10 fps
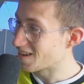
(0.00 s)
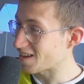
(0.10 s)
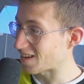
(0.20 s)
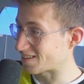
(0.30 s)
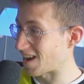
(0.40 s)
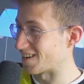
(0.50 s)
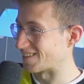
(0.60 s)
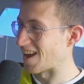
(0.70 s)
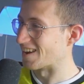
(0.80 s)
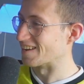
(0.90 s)
I kind
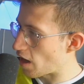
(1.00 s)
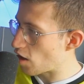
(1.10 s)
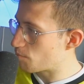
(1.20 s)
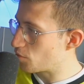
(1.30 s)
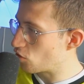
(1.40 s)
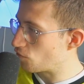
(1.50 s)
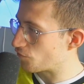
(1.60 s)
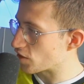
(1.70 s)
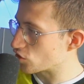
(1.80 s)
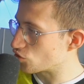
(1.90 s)
of get it. Arbol
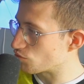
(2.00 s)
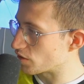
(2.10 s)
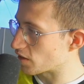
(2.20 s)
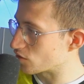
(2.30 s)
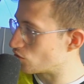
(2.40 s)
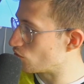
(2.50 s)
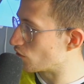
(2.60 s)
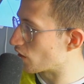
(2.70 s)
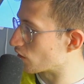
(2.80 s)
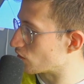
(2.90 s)
featuring
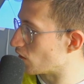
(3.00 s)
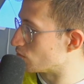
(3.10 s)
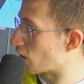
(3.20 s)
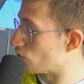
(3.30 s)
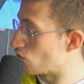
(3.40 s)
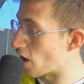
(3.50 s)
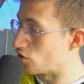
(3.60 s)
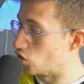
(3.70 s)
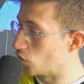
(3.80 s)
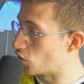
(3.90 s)
Azuna and Gims, and
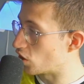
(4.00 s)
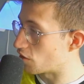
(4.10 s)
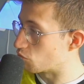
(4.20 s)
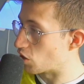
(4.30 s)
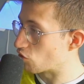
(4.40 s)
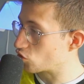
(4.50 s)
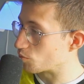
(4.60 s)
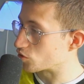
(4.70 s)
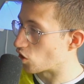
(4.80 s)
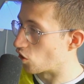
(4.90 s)
another World
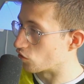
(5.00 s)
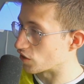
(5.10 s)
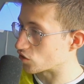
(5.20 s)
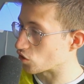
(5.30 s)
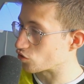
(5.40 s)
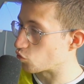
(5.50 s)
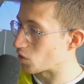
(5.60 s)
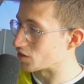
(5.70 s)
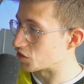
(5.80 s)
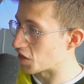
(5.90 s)
Cup song. It's got
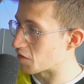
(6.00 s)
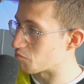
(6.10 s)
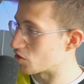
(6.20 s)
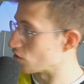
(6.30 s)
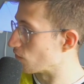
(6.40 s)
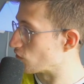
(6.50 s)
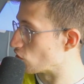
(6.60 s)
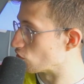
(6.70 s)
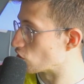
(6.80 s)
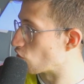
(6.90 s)
28 million
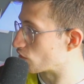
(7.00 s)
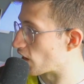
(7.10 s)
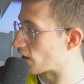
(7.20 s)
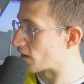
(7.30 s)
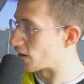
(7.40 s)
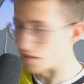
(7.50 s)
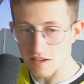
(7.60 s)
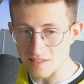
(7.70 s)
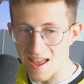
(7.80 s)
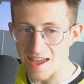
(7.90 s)
views. Okay, can
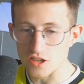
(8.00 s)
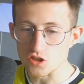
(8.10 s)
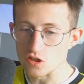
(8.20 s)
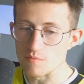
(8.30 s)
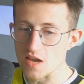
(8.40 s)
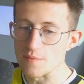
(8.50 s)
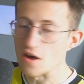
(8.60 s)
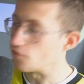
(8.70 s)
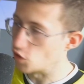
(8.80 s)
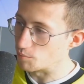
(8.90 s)
this actually be
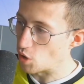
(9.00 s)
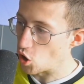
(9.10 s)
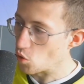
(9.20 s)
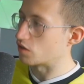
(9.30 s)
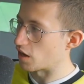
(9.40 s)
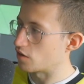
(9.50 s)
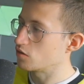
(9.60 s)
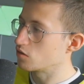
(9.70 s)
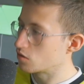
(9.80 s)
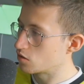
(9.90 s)
about football? Okay.